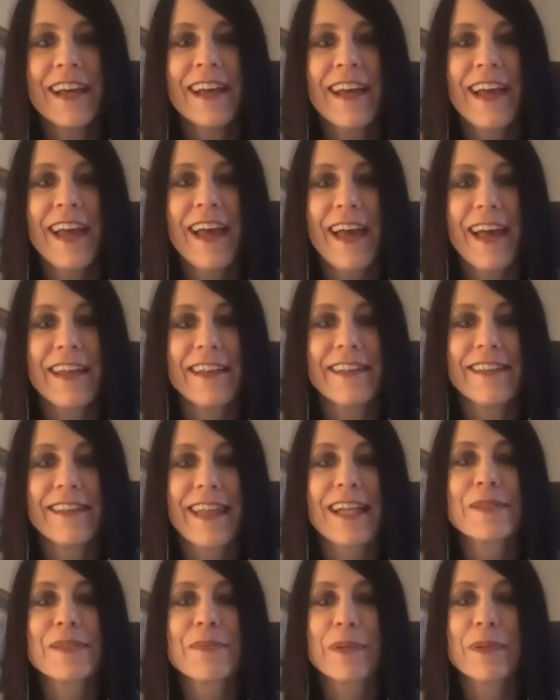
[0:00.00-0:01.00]
Mm-hmm. And
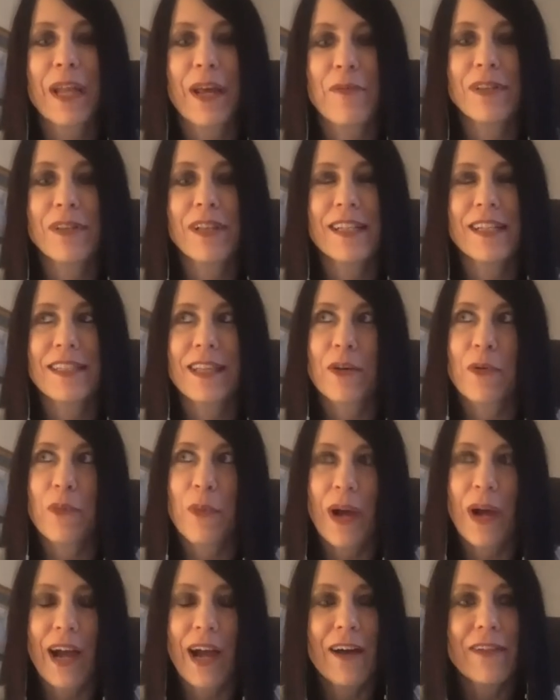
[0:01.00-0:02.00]
that's when I realized, like,
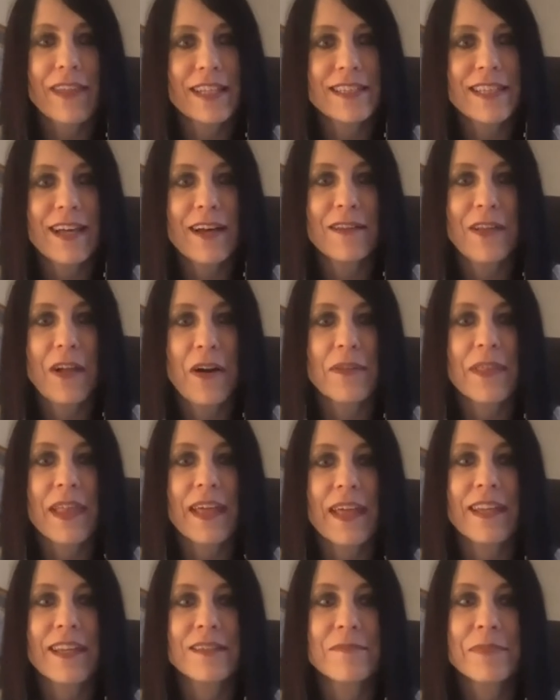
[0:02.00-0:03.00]
wow, that's how long
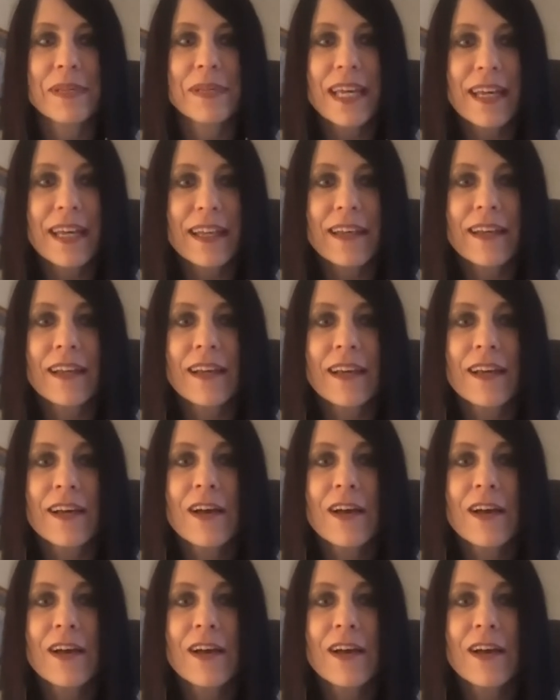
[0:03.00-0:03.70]
that had been.